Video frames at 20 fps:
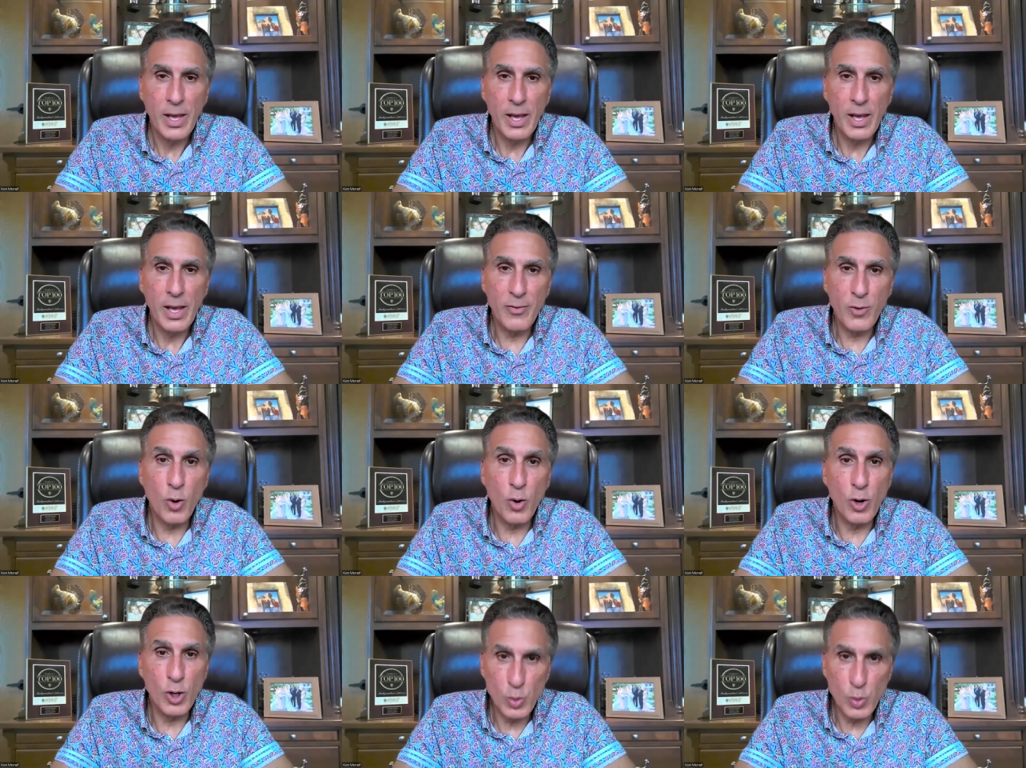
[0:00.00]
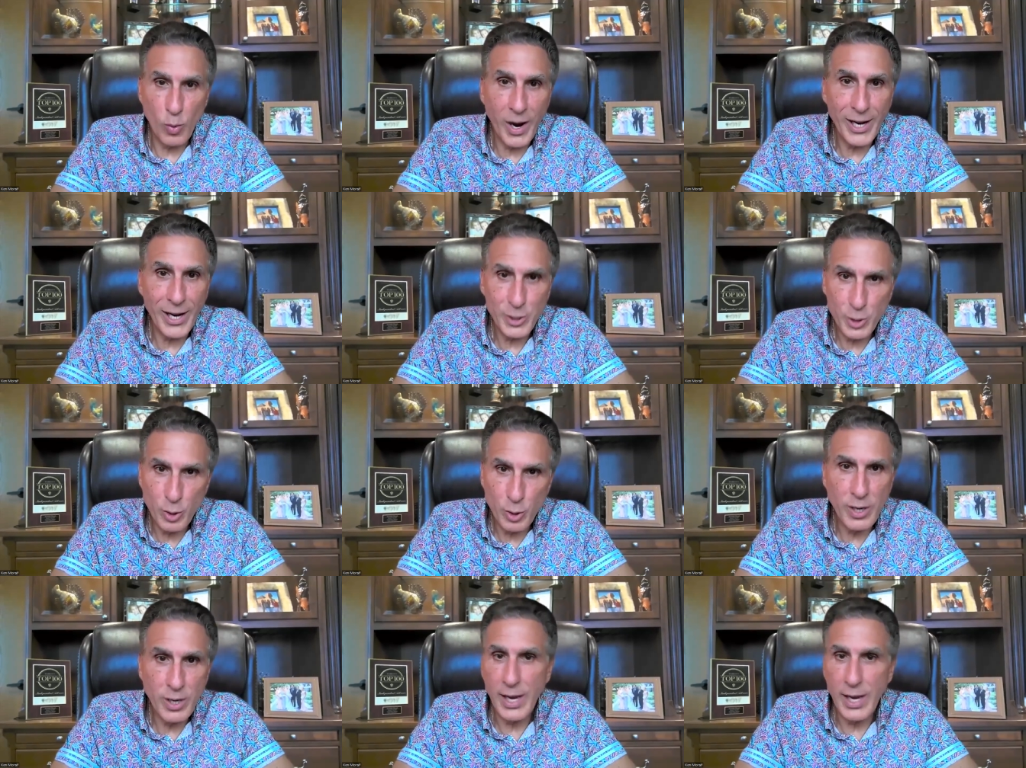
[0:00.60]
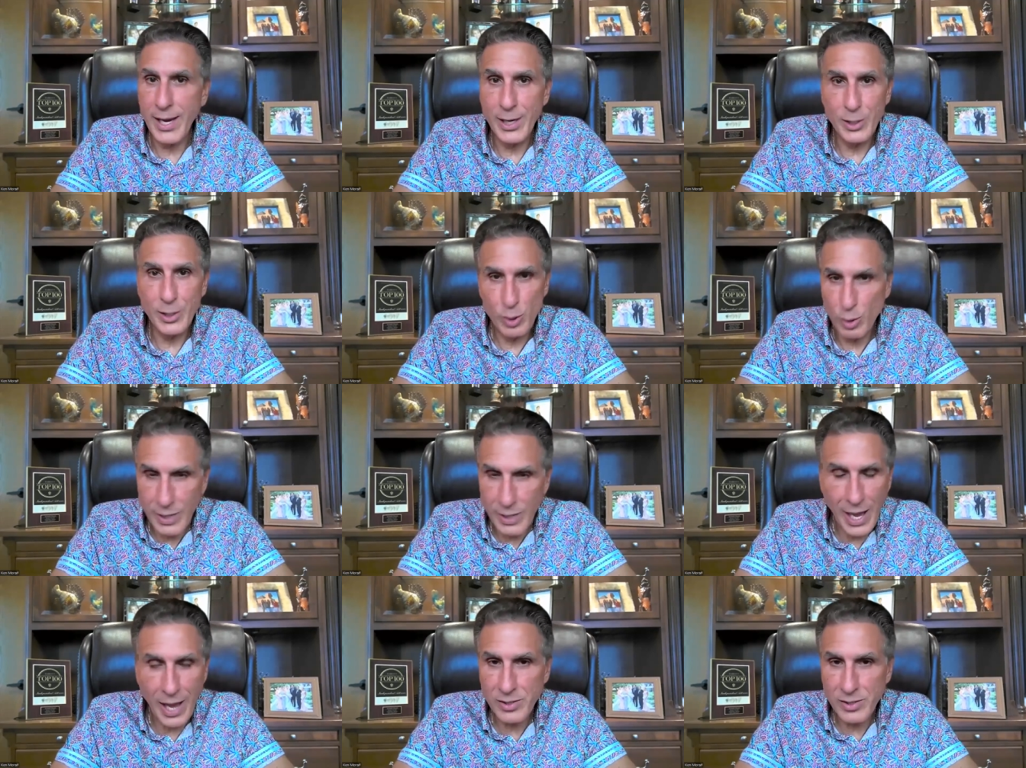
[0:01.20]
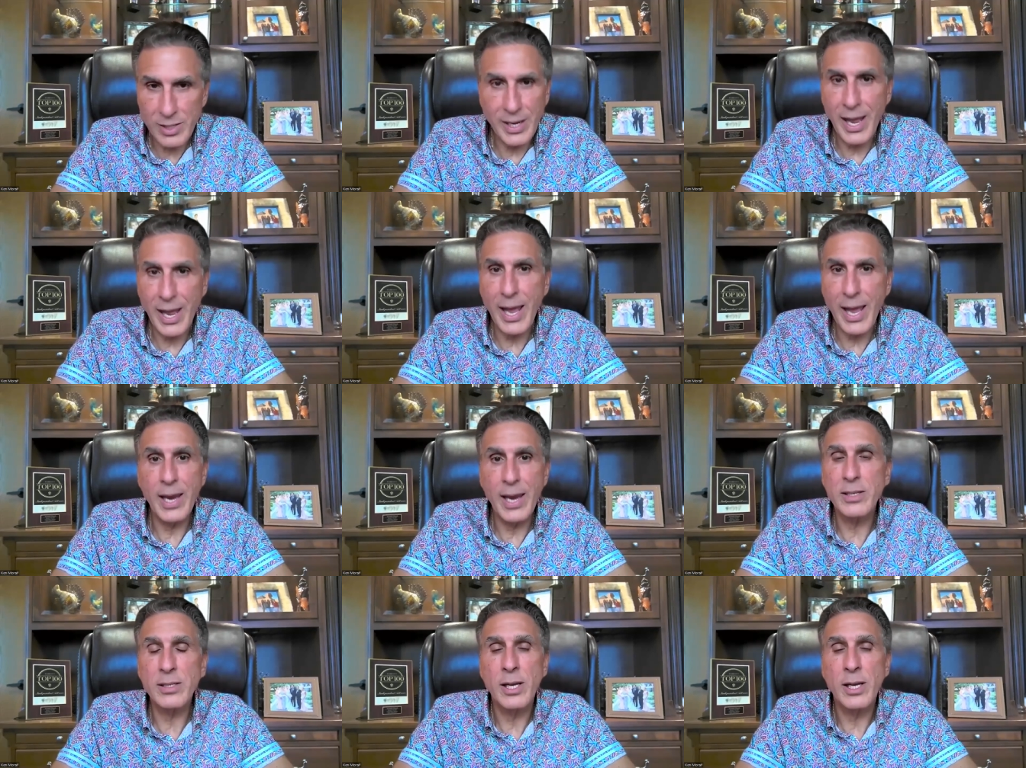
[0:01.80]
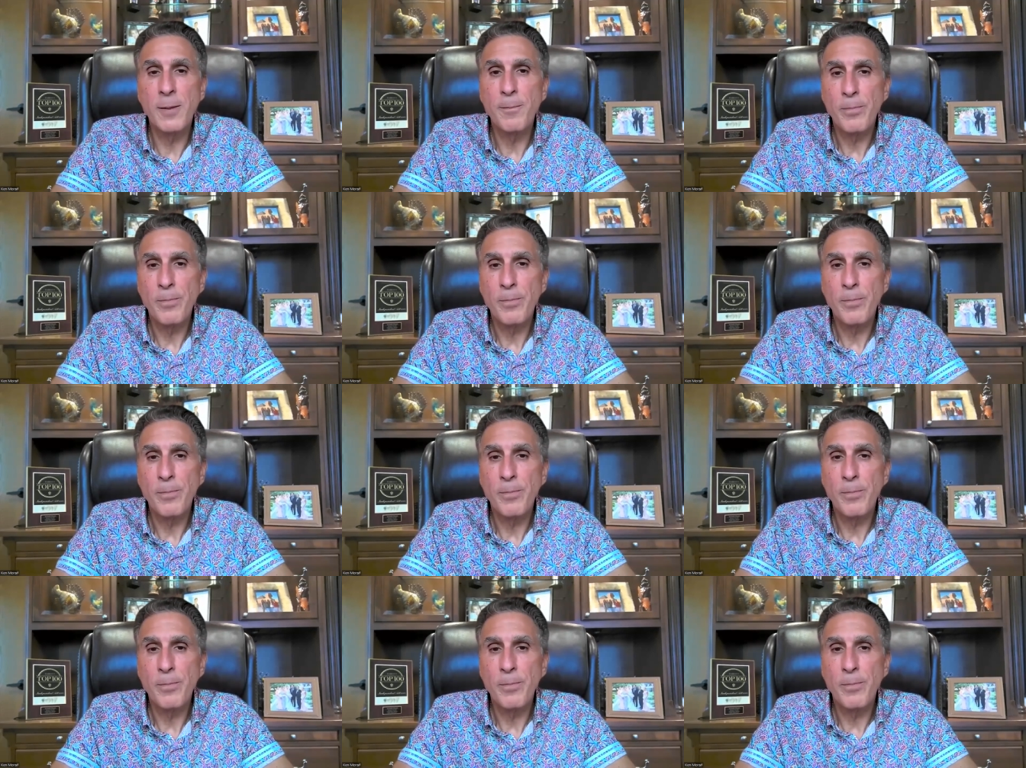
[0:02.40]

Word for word: And of course, Y2K, 2008,